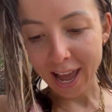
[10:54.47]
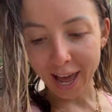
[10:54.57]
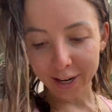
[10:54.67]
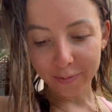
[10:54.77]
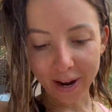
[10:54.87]

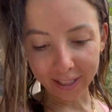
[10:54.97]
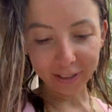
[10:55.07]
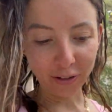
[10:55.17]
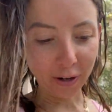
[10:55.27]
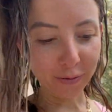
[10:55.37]
Headed back
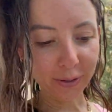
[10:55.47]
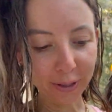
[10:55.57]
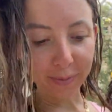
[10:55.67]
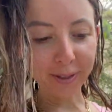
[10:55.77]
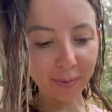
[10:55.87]
to our
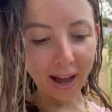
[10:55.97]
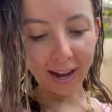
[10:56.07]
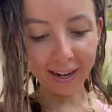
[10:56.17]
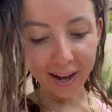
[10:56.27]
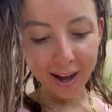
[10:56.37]
room to pack